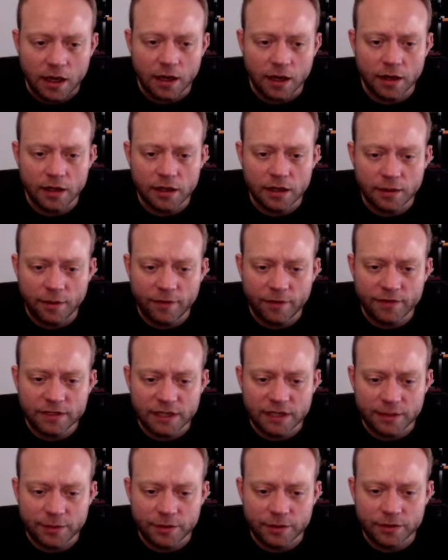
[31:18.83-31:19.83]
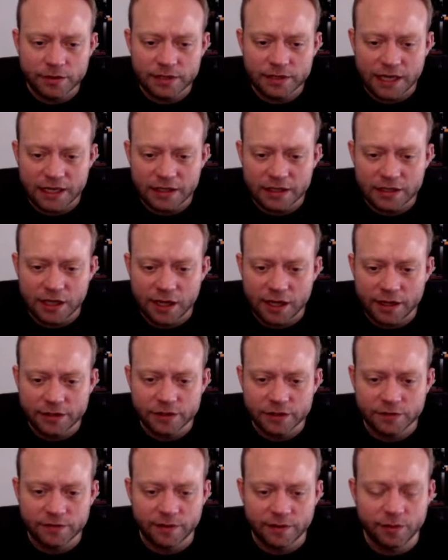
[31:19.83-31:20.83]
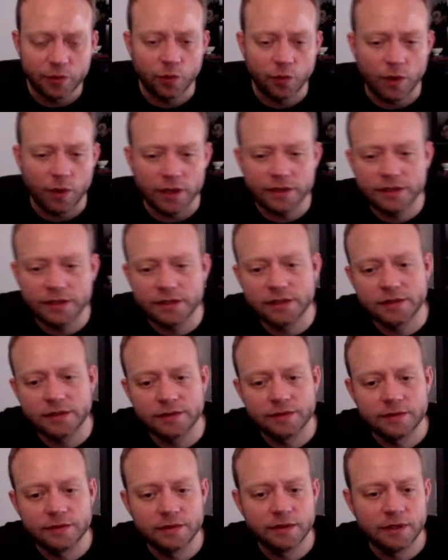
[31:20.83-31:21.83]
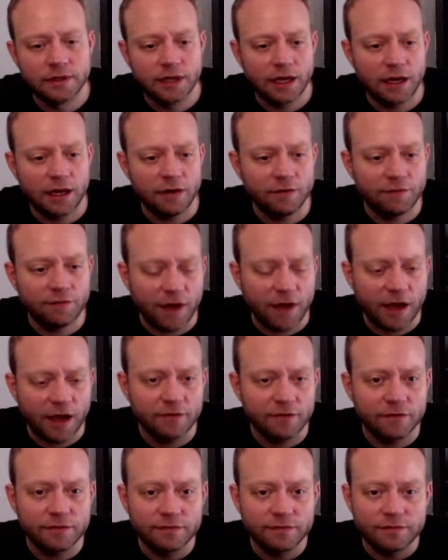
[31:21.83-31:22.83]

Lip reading: In the above example, 10 tiles are flipped once, and 5